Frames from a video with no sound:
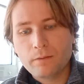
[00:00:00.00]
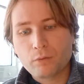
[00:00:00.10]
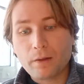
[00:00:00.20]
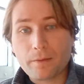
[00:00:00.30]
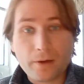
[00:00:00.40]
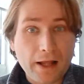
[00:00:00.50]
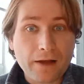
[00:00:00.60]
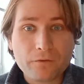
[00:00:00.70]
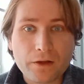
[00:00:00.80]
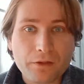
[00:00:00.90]
probably about
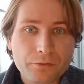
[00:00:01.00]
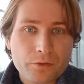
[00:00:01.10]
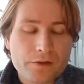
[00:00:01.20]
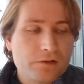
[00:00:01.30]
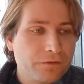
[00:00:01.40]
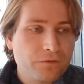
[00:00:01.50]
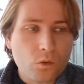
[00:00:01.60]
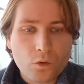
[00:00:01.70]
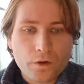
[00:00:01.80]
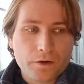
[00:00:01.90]
halfway through this
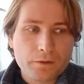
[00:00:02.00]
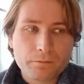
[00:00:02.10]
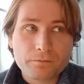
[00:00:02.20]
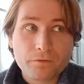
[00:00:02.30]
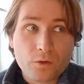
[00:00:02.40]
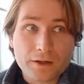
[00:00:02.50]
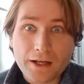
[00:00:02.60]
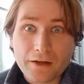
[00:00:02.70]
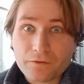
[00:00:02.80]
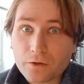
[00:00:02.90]
four, four and
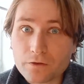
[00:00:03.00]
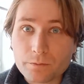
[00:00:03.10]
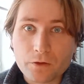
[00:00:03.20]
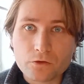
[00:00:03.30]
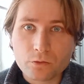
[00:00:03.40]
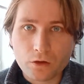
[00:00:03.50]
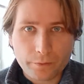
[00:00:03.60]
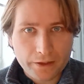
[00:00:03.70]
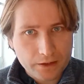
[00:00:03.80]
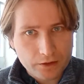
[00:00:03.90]
a half year spiritual
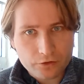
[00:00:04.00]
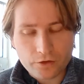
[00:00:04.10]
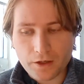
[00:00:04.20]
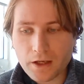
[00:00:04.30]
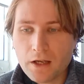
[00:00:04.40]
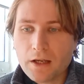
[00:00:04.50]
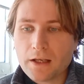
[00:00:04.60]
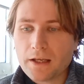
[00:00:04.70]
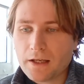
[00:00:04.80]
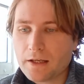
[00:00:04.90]
awakening journey
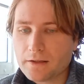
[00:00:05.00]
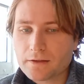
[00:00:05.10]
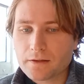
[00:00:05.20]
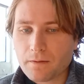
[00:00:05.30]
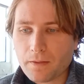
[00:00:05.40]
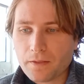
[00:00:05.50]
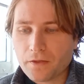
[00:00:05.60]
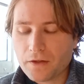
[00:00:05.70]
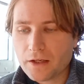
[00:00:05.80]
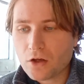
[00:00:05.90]
is
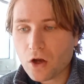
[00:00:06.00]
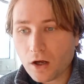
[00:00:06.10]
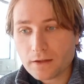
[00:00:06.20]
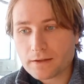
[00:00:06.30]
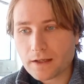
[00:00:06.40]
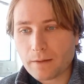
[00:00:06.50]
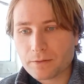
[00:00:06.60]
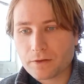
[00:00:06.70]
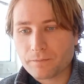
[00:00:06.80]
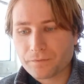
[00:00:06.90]
the
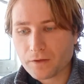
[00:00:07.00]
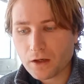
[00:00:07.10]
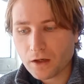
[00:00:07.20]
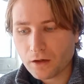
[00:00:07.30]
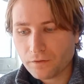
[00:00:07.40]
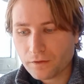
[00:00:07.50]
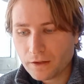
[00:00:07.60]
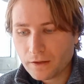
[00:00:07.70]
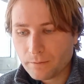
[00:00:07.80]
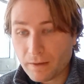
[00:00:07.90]
concept of
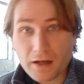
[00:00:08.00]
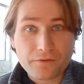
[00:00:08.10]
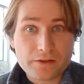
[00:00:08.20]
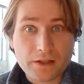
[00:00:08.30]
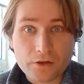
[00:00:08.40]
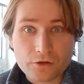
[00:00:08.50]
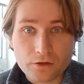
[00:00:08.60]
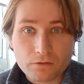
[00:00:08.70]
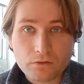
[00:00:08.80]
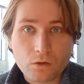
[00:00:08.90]

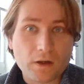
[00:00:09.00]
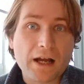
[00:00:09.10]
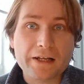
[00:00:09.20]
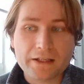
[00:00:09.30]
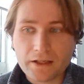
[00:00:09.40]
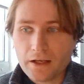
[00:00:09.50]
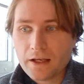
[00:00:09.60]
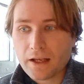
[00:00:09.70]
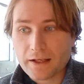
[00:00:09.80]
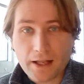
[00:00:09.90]
manifestation, or i.e.,
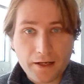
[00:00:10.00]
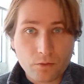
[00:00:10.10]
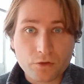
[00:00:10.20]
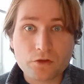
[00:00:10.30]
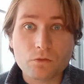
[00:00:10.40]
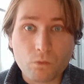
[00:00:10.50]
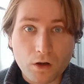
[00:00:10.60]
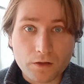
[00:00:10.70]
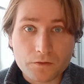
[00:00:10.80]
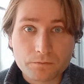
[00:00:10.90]
getting what you
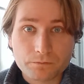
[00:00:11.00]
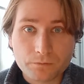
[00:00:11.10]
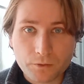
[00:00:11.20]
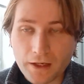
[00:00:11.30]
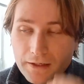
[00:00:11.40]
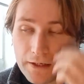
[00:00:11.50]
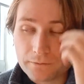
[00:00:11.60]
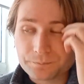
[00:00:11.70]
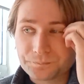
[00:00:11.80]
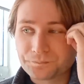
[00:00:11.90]
want. Okay, now,